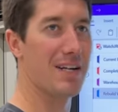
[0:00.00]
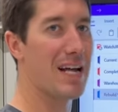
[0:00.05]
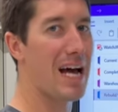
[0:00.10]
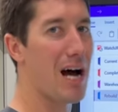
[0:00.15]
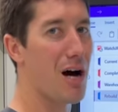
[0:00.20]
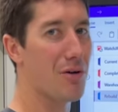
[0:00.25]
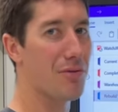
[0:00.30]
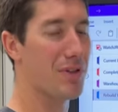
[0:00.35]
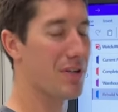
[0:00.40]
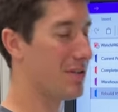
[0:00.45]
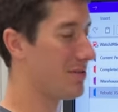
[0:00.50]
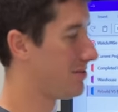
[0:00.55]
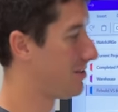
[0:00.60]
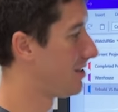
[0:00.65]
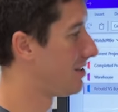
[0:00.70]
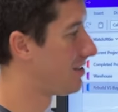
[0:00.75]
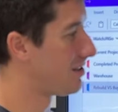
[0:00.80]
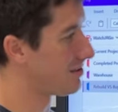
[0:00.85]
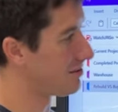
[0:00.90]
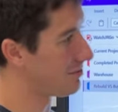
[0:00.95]
out that
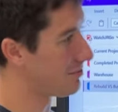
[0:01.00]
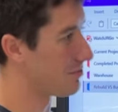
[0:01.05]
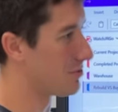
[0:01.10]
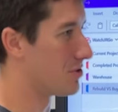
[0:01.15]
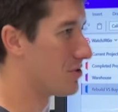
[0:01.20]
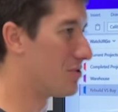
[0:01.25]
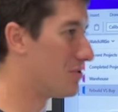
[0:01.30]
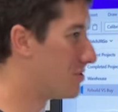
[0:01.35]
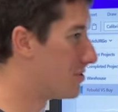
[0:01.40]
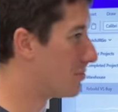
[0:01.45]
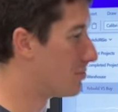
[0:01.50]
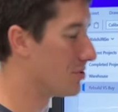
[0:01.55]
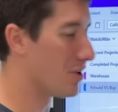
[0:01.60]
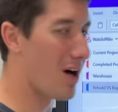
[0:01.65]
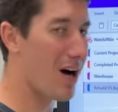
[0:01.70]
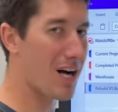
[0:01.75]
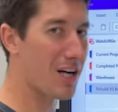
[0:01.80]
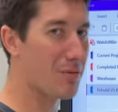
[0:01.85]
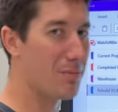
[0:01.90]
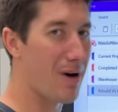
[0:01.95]
the
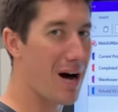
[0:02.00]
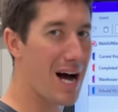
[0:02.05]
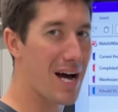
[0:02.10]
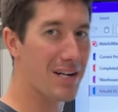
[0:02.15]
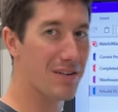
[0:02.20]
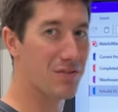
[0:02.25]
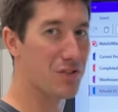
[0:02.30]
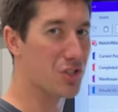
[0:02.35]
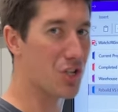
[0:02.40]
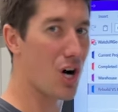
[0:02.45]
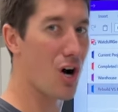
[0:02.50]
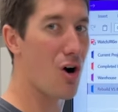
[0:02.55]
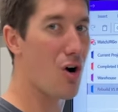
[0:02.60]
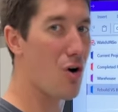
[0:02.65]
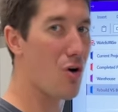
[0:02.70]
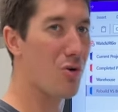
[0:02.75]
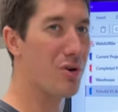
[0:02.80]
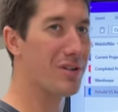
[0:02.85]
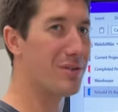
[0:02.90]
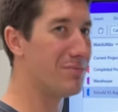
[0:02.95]
block might have
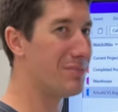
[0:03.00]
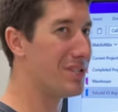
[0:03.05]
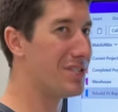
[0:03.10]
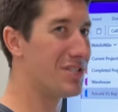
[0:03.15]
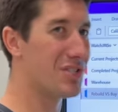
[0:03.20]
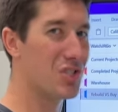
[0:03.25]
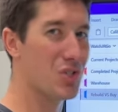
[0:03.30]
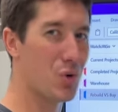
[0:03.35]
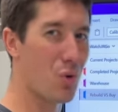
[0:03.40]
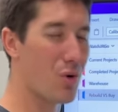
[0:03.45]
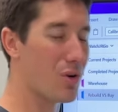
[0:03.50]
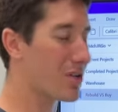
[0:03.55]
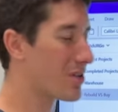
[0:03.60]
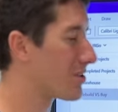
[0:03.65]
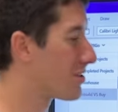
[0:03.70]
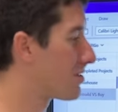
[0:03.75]
grown and been distorted a